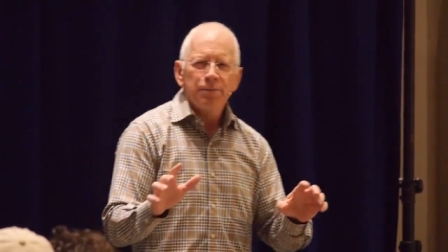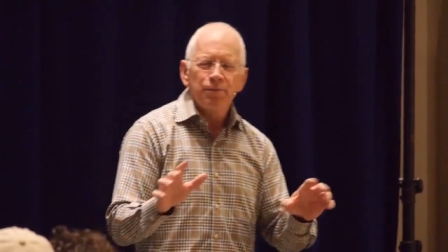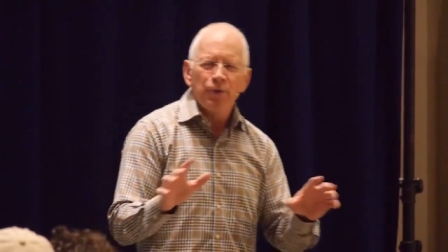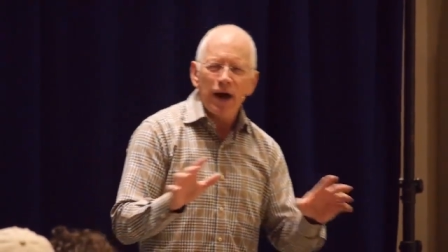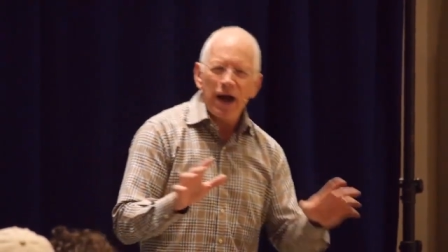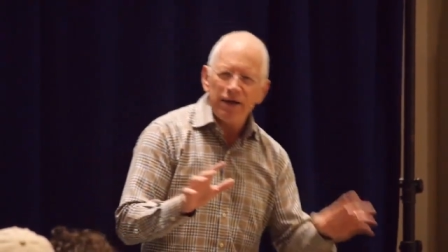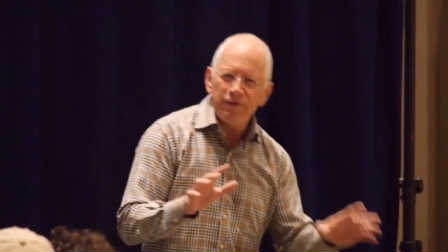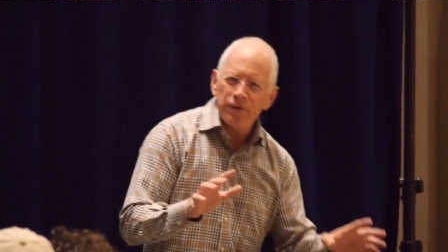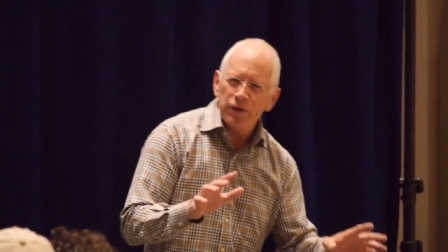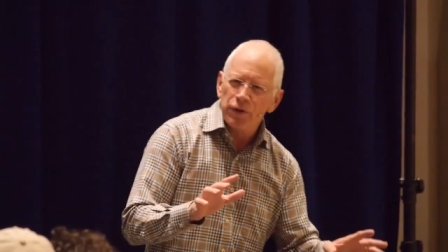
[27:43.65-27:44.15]

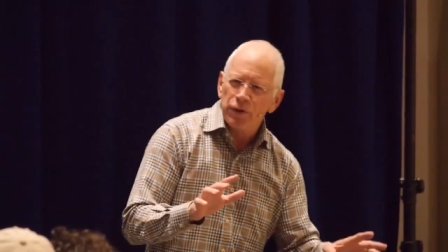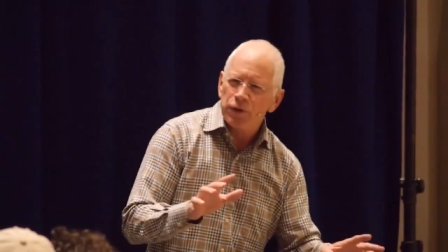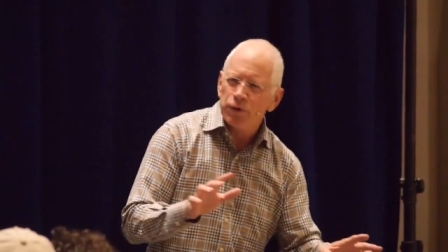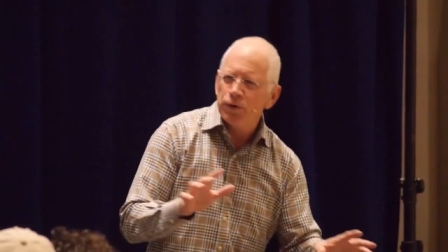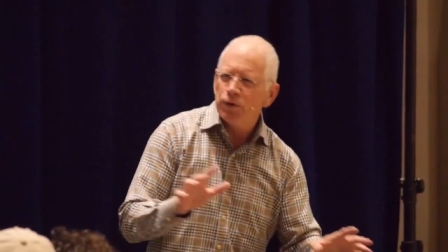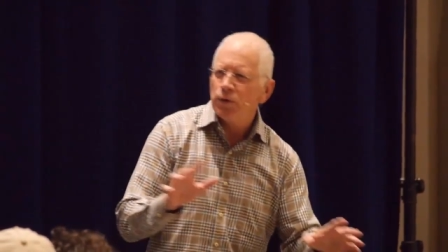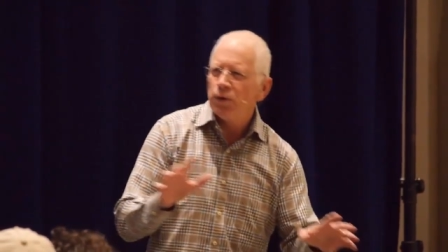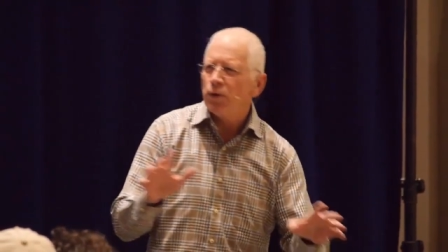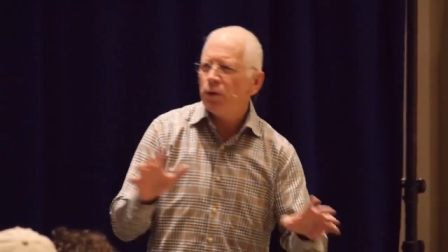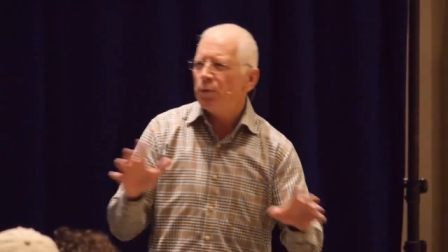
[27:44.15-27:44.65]
private
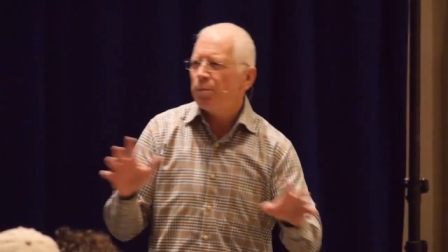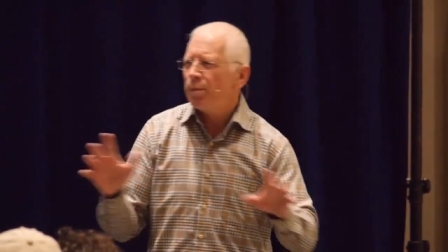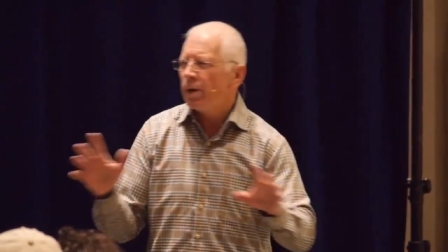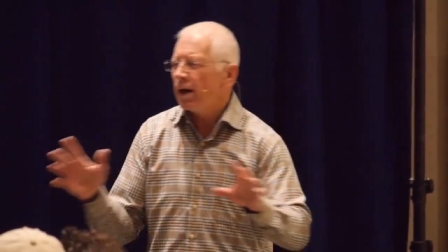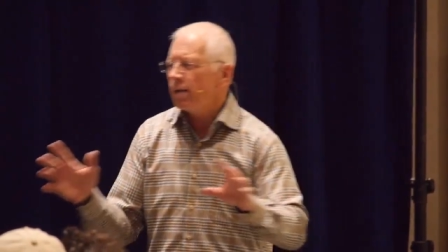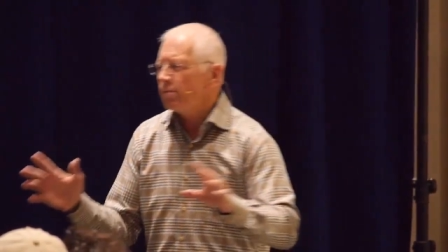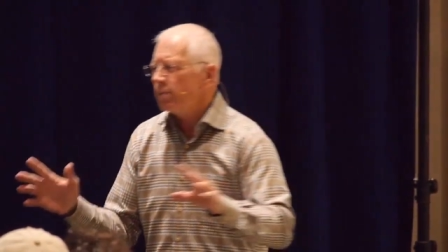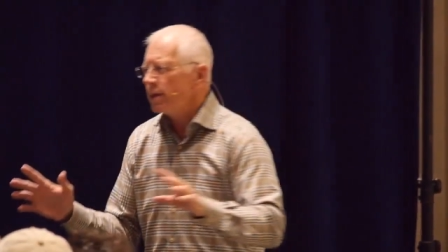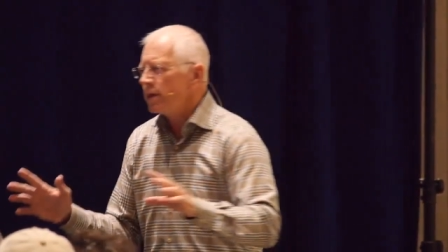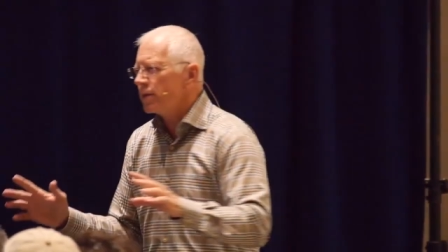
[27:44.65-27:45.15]
school,
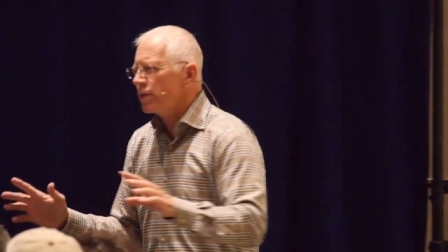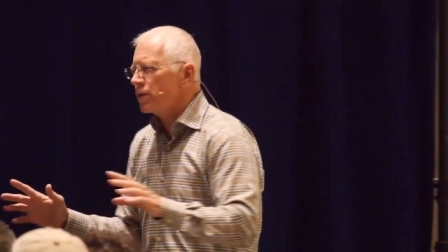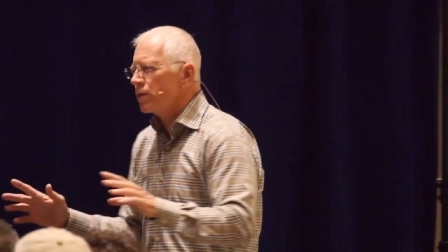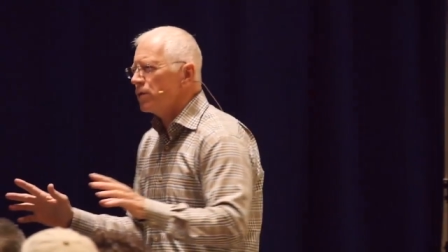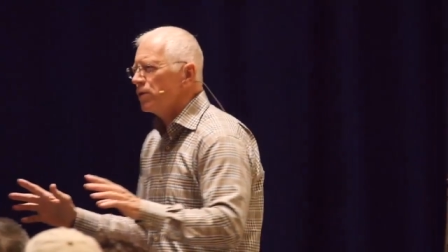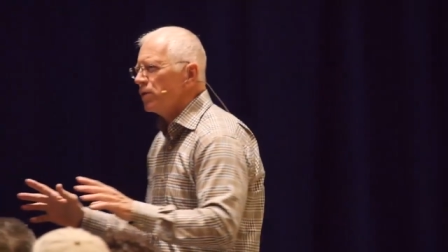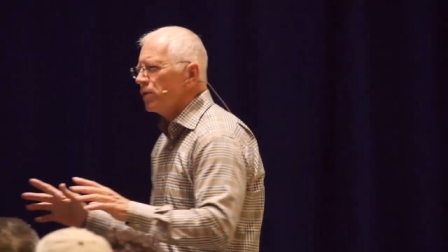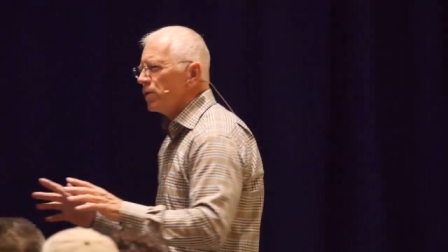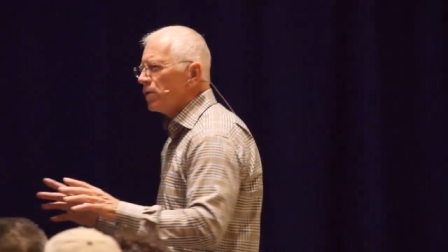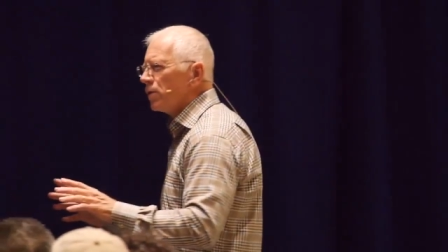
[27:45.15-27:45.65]
public
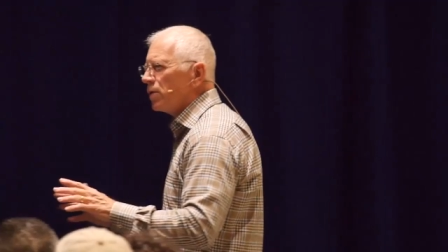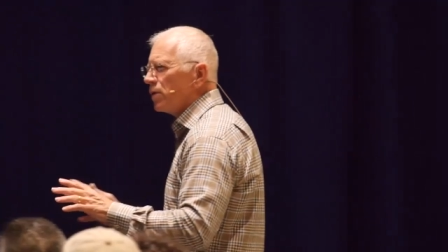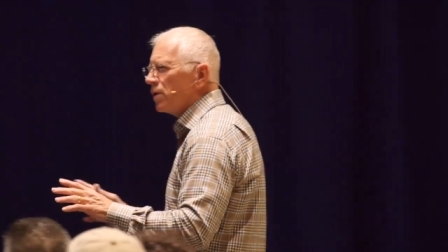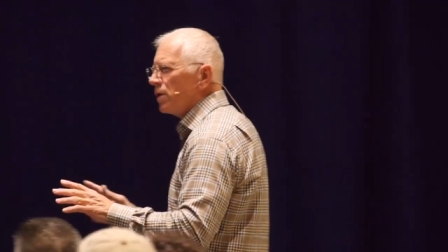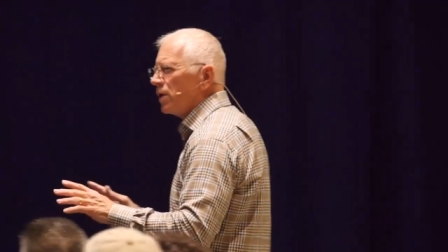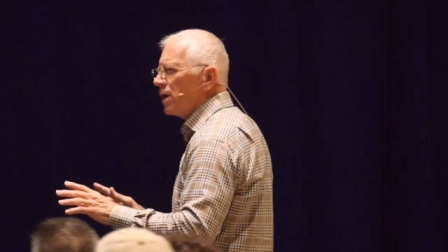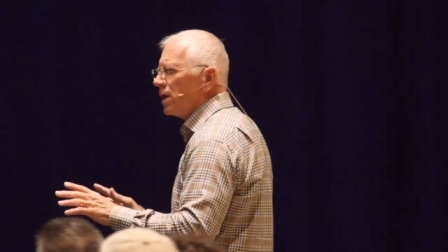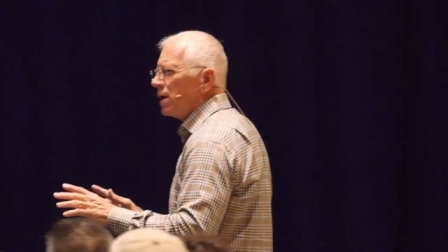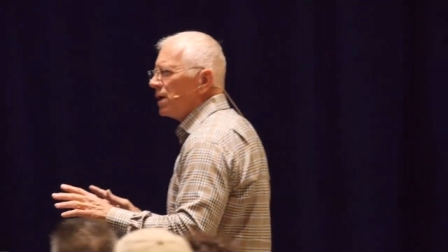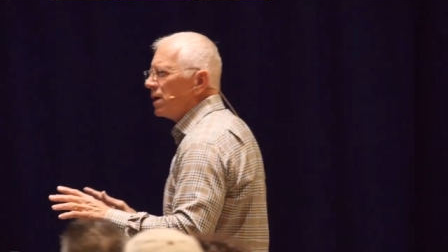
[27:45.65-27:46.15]

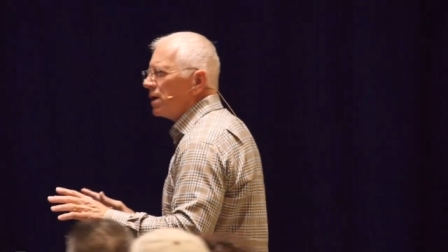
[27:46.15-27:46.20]
school,